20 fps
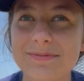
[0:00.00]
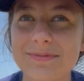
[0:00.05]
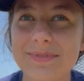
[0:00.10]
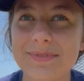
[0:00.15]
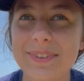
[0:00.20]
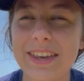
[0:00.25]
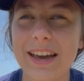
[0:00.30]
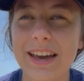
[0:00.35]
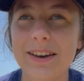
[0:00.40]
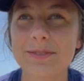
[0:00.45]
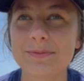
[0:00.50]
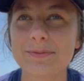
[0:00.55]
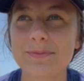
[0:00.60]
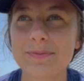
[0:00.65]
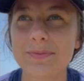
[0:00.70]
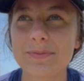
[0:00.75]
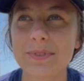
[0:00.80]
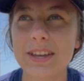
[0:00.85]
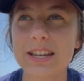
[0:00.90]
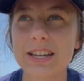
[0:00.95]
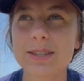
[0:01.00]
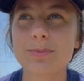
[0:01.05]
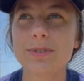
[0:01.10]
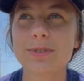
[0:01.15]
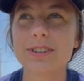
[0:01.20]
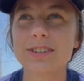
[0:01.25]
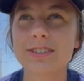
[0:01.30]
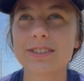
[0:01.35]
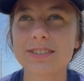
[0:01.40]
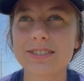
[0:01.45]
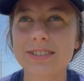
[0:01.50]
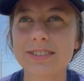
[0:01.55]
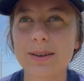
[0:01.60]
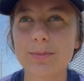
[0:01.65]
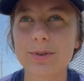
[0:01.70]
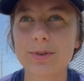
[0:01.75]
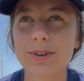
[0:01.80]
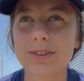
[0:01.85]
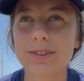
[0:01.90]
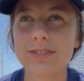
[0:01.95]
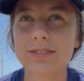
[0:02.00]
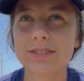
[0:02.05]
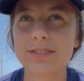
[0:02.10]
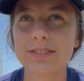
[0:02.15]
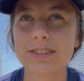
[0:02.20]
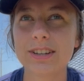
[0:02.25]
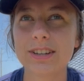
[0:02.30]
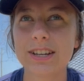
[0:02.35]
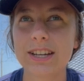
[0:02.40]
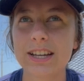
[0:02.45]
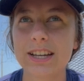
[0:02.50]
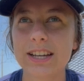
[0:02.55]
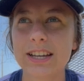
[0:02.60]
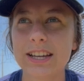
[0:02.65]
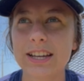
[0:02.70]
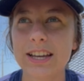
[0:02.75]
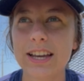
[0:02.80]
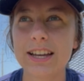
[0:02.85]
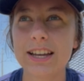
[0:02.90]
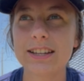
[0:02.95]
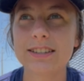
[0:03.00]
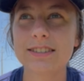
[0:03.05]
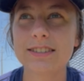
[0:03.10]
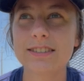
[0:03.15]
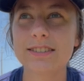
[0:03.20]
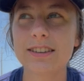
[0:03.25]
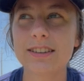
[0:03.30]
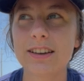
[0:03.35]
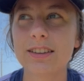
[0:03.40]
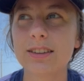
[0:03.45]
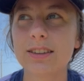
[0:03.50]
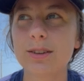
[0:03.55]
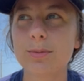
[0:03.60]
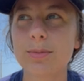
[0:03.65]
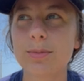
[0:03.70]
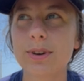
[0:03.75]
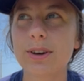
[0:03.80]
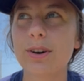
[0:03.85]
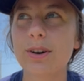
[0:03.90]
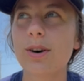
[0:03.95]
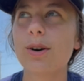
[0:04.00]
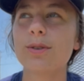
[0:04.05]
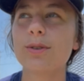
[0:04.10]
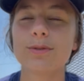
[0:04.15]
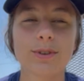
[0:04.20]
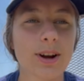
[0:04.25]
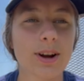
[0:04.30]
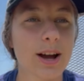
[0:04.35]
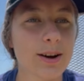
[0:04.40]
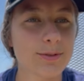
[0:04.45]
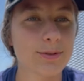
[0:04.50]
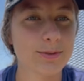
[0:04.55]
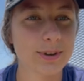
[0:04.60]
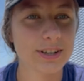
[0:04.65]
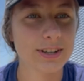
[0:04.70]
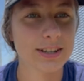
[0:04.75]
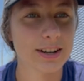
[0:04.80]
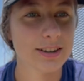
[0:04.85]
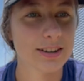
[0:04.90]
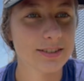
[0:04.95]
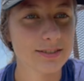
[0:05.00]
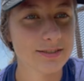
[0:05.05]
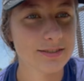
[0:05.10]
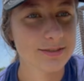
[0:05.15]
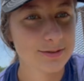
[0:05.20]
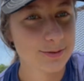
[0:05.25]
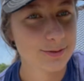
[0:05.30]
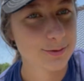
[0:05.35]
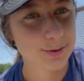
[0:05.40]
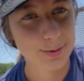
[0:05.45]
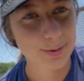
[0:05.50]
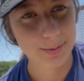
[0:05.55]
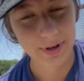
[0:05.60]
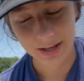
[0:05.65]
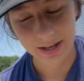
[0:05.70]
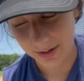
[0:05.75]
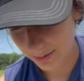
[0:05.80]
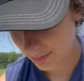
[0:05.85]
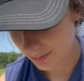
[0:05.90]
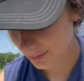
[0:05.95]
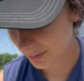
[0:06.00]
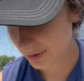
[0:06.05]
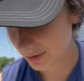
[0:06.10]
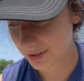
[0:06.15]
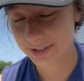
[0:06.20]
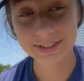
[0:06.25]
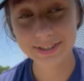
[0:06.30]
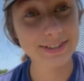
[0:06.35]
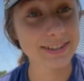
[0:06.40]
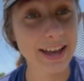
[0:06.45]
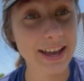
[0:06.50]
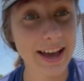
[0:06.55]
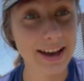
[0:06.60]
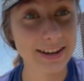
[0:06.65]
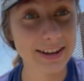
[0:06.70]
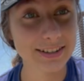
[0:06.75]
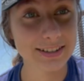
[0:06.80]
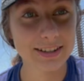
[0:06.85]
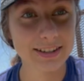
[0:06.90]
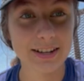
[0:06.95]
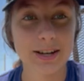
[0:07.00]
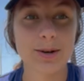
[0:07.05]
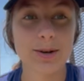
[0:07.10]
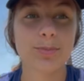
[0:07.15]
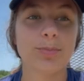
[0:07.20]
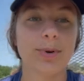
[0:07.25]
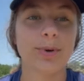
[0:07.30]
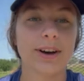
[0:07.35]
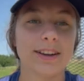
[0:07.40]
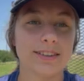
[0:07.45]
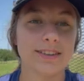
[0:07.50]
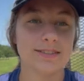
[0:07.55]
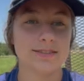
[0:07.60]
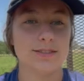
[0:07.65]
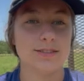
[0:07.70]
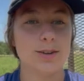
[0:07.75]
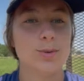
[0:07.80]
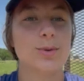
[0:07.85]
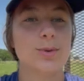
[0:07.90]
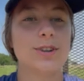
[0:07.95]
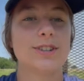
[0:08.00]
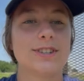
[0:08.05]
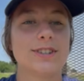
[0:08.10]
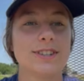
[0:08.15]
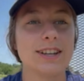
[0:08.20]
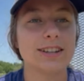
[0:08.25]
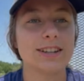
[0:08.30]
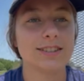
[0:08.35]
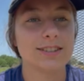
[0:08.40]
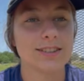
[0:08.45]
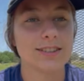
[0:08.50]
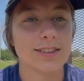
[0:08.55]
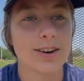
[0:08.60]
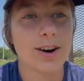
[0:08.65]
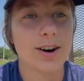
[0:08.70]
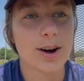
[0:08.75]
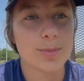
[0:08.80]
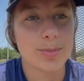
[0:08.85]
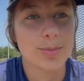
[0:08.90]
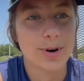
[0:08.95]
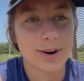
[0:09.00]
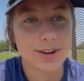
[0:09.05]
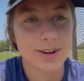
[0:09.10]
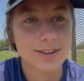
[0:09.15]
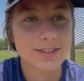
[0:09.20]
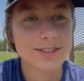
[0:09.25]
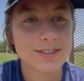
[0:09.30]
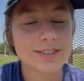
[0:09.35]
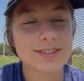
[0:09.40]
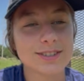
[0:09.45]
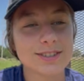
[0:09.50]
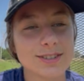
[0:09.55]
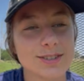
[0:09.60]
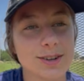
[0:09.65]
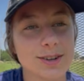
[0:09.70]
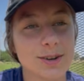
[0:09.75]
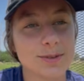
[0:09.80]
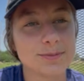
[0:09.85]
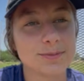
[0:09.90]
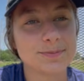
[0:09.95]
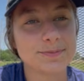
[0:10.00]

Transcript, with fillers: yeah, it's been a good summer. It's a little bit over halfway done for me, which is sad, but we're just getting to the hot part. So